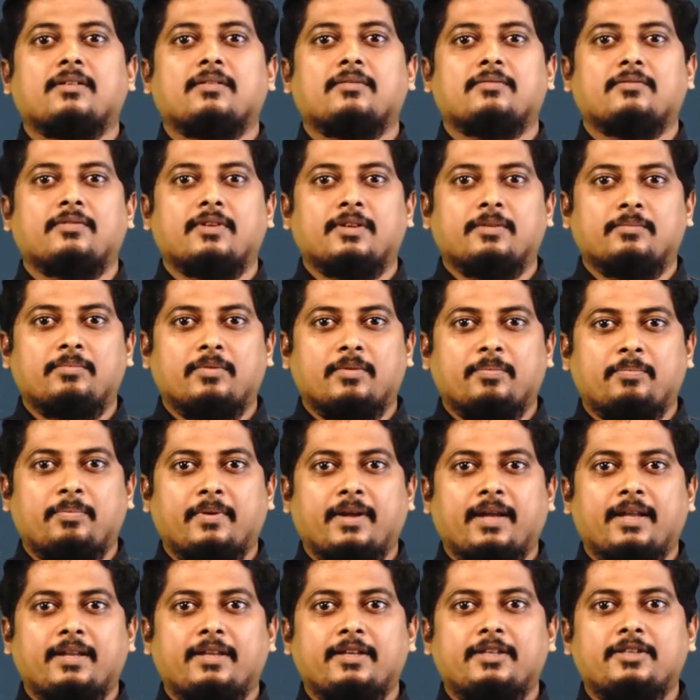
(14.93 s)
When
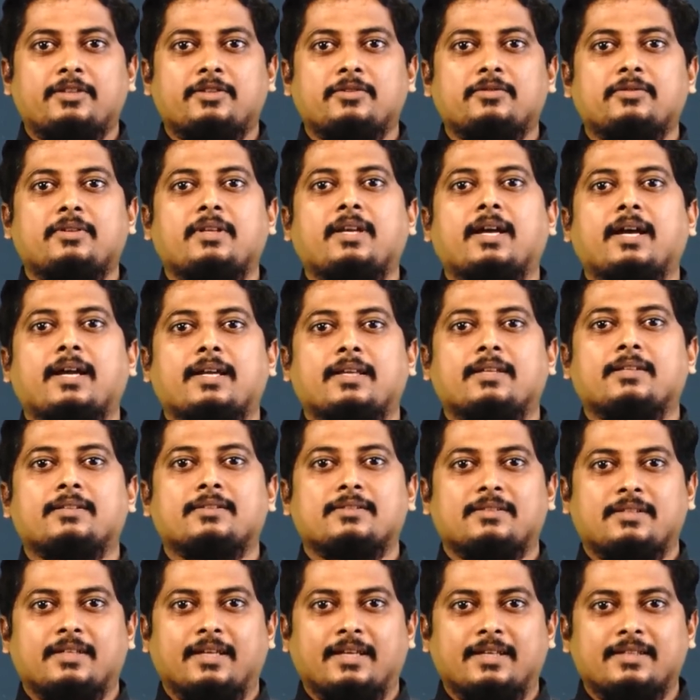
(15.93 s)
preparing to the
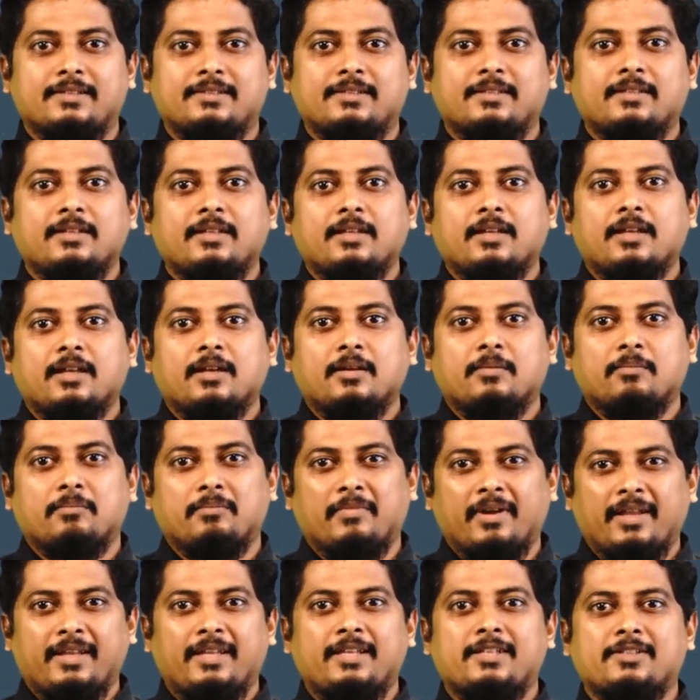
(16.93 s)
IELTS test,
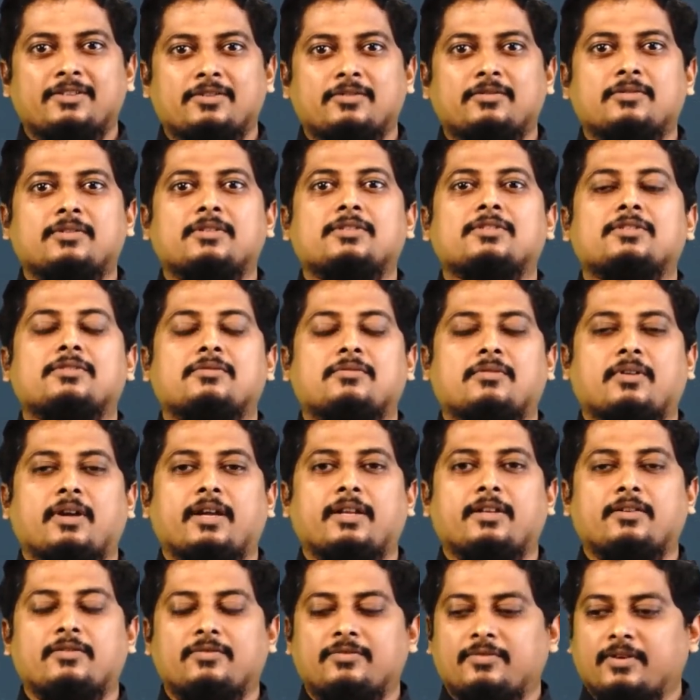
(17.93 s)
many students
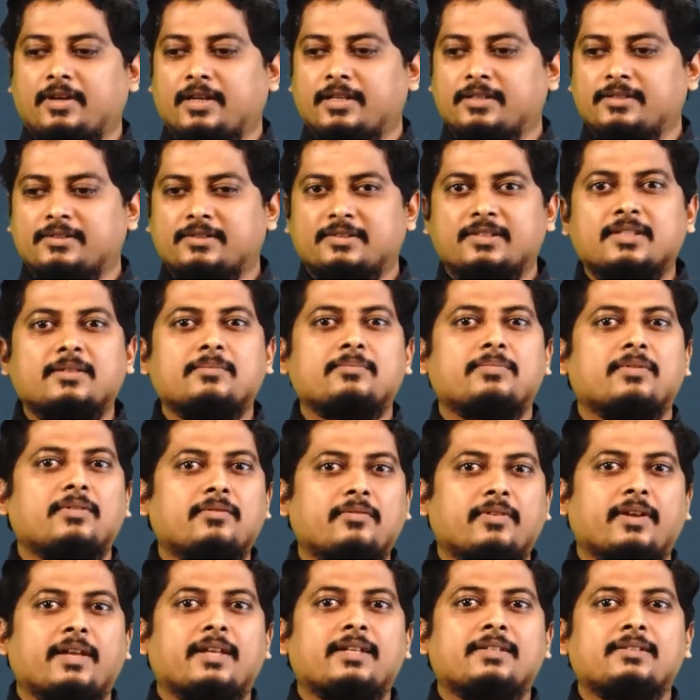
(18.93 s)
try to find simple
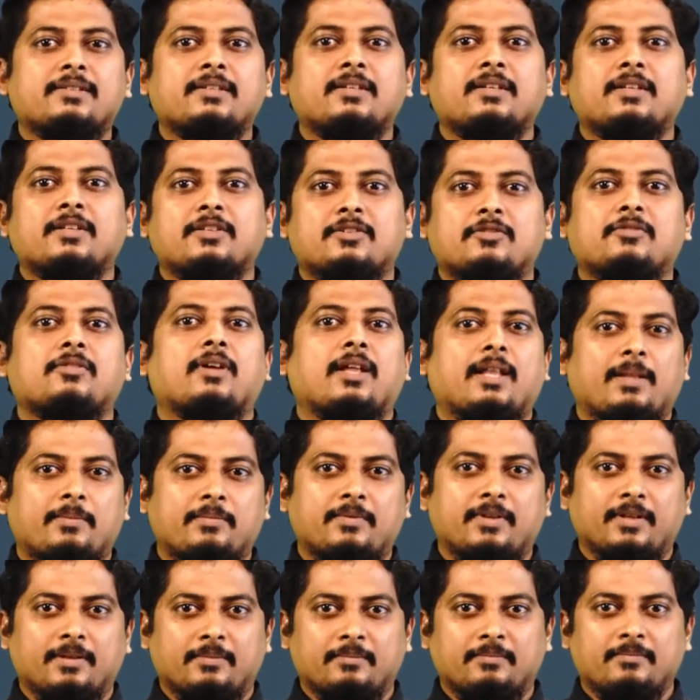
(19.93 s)
ways to
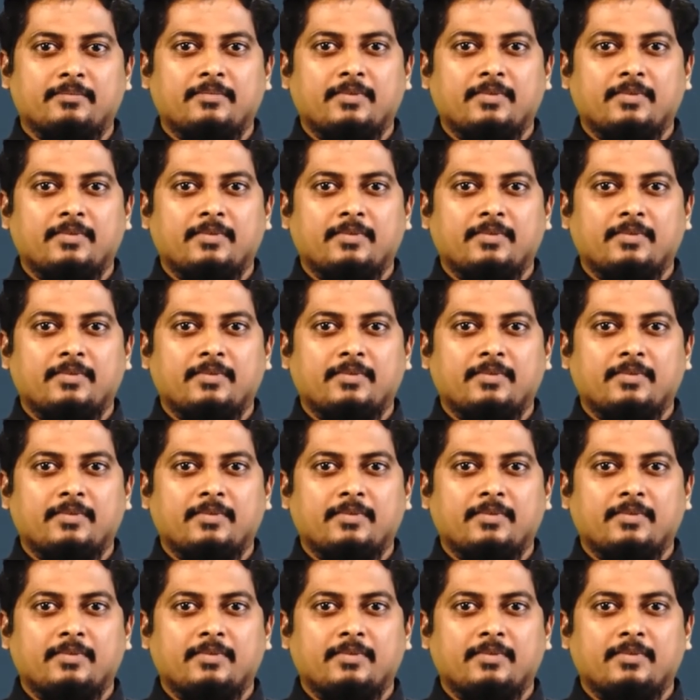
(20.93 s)
help them.